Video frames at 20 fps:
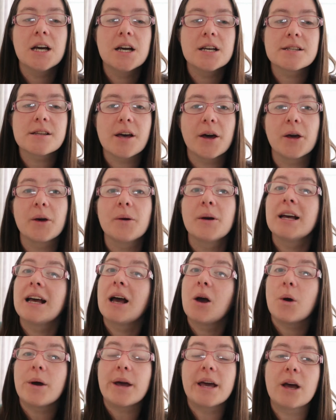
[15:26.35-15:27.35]
So
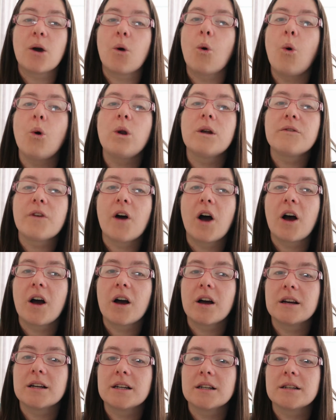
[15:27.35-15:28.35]
all of
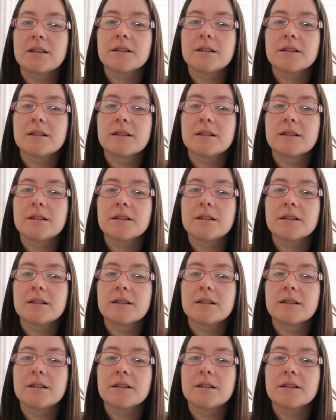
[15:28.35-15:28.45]
our